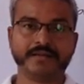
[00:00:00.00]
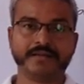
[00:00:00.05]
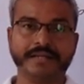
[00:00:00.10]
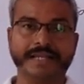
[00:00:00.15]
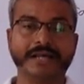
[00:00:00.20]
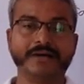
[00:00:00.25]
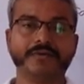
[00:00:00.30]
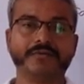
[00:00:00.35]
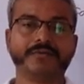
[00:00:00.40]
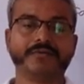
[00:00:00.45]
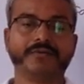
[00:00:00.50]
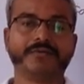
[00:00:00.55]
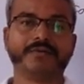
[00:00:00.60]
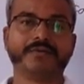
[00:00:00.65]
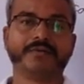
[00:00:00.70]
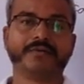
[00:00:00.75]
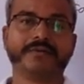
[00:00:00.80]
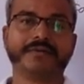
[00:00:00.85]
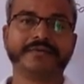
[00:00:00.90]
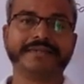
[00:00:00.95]
Now
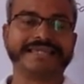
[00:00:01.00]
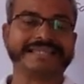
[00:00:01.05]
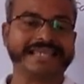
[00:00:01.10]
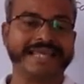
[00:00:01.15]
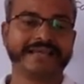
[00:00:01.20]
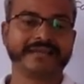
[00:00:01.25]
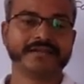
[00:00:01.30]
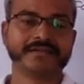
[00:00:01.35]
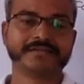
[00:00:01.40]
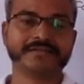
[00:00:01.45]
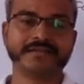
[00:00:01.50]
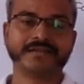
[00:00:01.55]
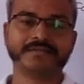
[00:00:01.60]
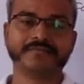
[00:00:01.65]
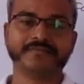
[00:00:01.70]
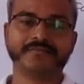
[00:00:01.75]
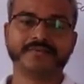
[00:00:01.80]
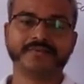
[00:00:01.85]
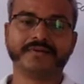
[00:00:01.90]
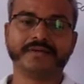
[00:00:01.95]
the second step
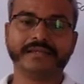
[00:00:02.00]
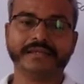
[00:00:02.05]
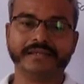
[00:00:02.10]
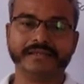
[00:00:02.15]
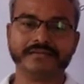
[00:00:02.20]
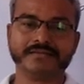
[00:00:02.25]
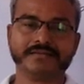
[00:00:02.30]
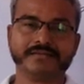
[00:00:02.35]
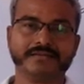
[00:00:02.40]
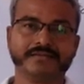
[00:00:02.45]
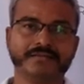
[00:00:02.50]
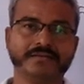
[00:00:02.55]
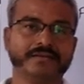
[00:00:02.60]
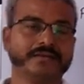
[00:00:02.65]
is